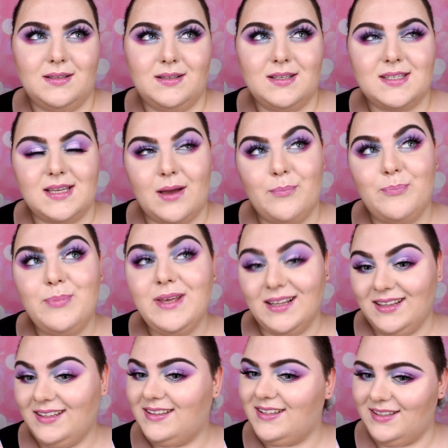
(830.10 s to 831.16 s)
This
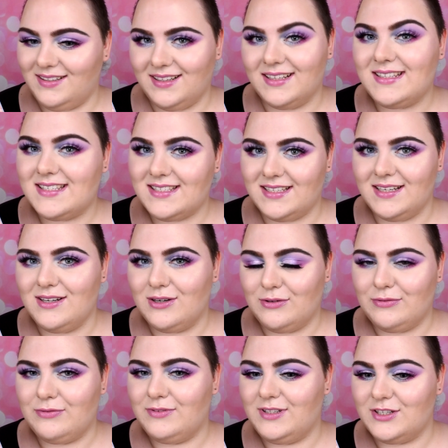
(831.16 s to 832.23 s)
ability, let's say,
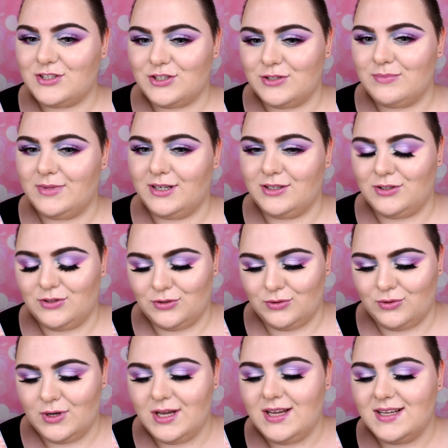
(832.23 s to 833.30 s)
of the shimmer
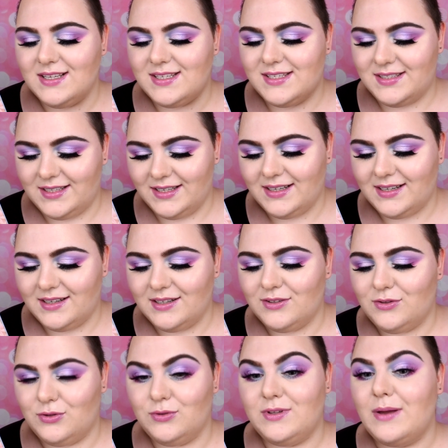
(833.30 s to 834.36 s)
to stick
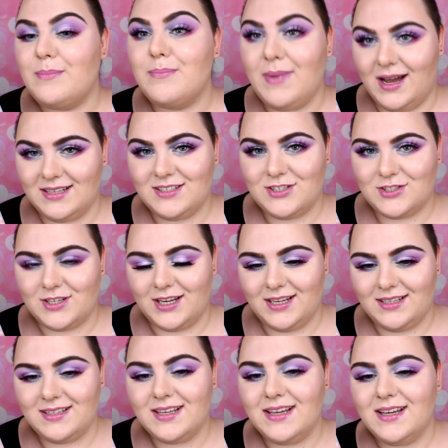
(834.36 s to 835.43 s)
to the matte
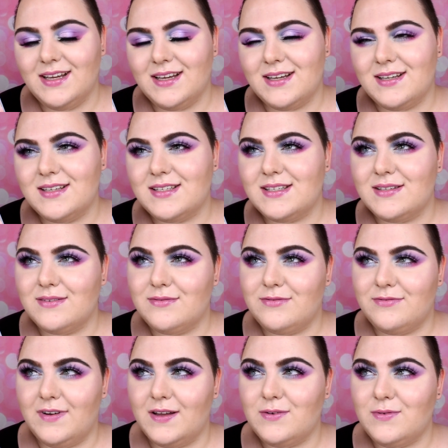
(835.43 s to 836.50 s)
shade is
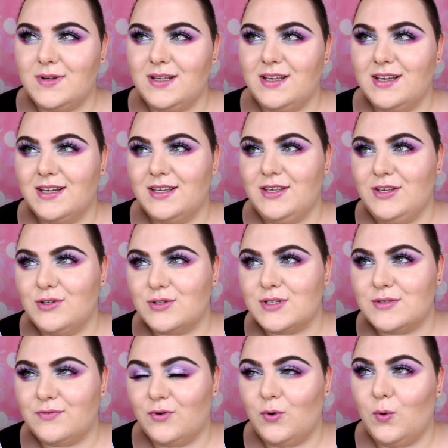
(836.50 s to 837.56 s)
very
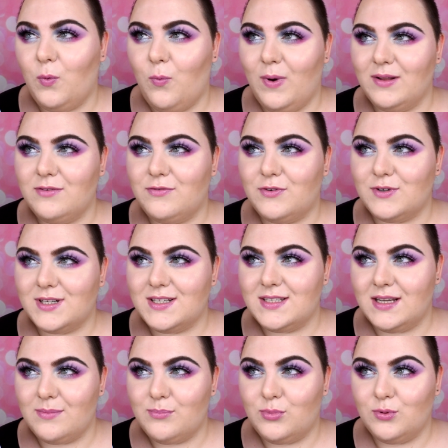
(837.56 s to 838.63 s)
useful when, for
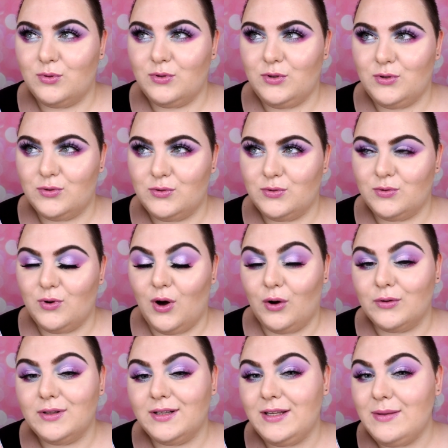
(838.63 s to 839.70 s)
example, you do
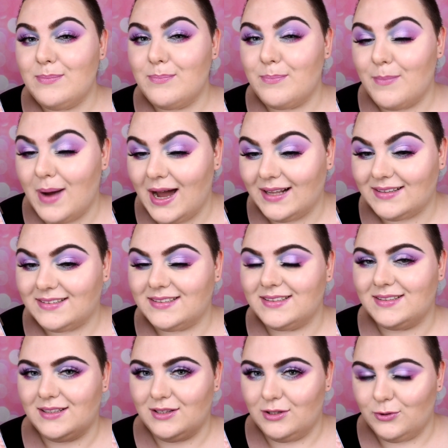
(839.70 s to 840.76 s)
only matte
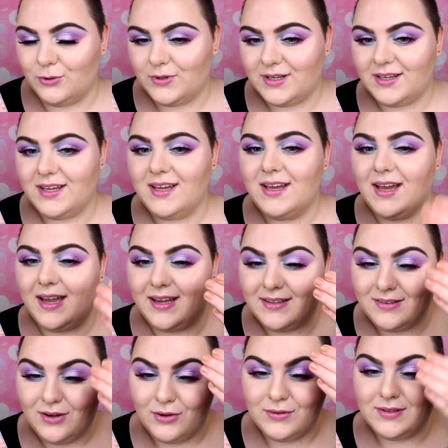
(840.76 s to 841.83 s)
look
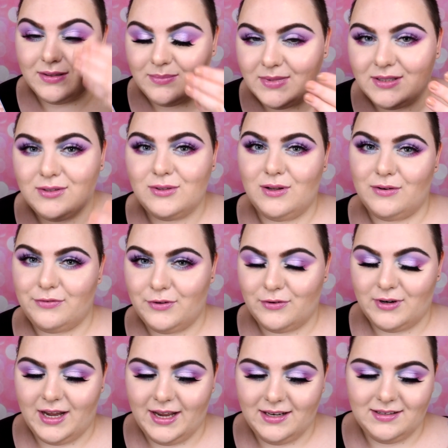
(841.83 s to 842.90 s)
and on the middle of
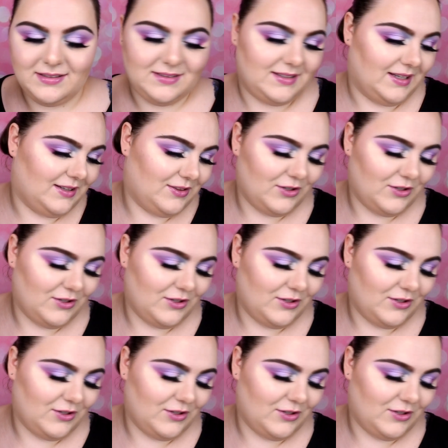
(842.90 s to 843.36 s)
your eyelid they